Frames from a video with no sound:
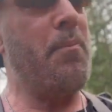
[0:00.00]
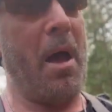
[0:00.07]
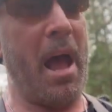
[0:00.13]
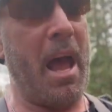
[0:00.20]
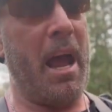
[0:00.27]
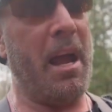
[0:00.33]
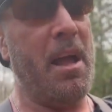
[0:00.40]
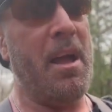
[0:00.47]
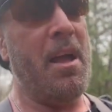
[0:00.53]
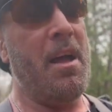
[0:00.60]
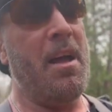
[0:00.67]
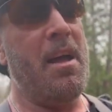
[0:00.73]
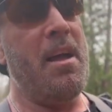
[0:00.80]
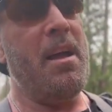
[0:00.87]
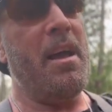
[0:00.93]
peg.
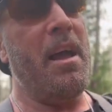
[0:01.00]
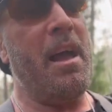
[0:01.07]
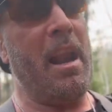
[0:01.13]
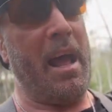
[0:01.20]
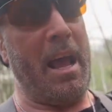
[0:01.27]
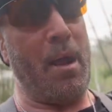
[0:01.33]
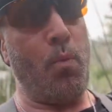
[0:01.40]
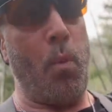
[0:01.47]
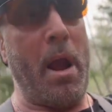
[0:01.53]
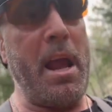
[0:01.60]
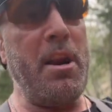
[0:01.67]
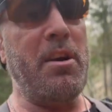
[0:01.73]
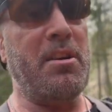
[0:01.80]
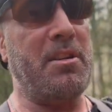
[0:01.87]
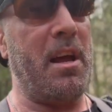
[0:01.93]
And I had
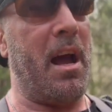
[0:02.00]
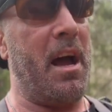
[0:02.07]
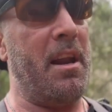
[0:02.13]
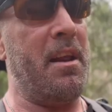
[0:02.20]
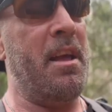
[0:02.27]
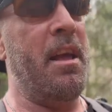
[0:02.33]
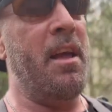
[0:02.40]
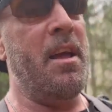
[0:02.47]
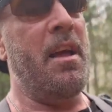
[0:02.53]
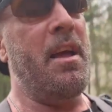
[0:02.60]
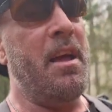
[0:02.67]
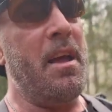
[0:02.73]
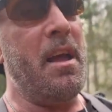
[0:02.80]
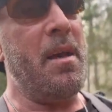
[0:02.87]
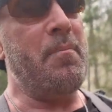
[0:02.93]
waders on,
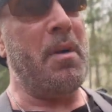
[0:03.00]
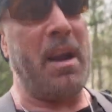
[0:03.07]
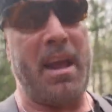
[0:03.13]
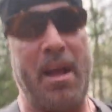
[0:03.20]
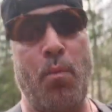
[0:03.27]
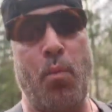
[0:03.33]
but I had